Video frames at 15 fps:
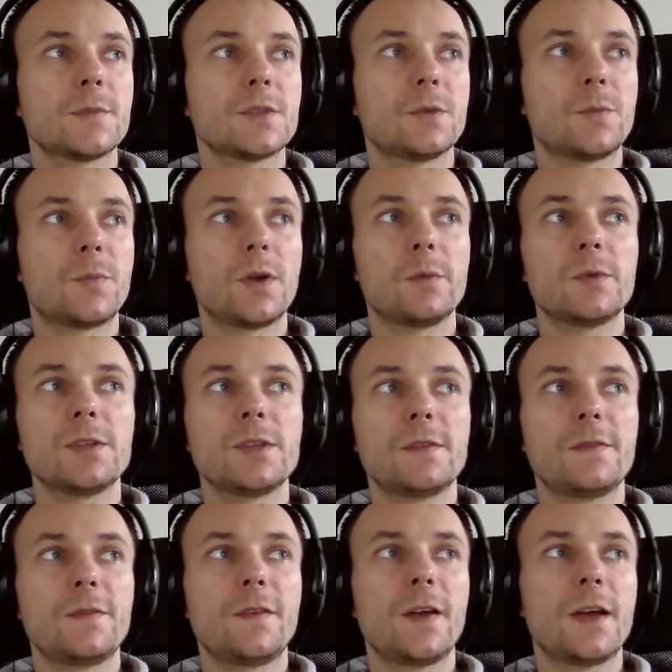So probably the
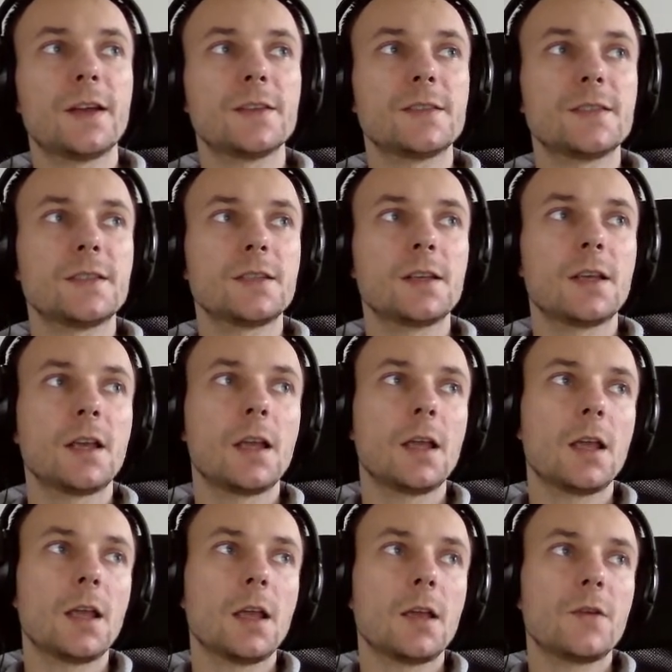first
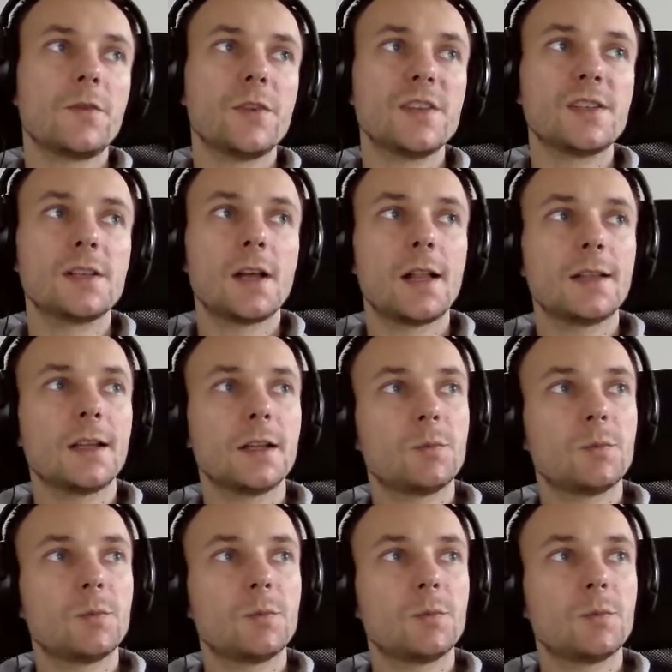result